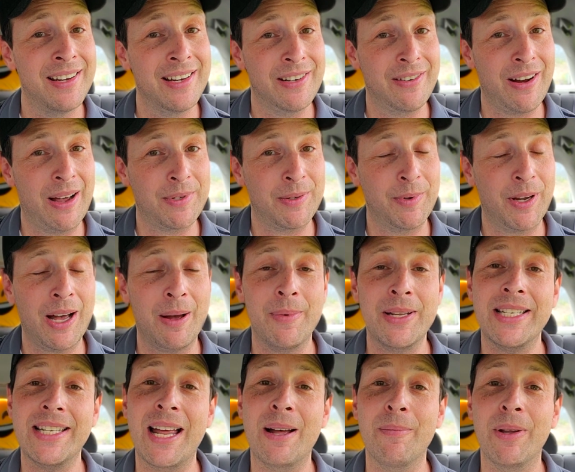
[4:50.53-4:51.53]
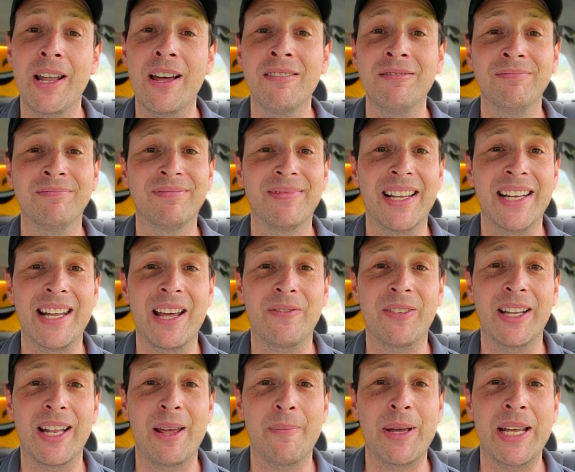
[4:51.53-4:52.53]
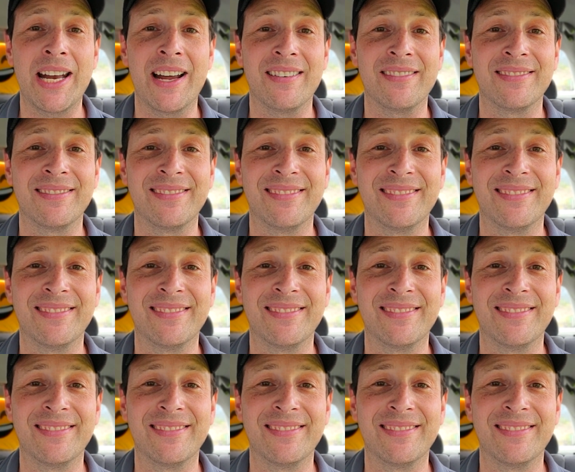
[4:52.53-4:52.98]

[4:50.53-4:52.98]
Drop some comments down below and definitely let me know.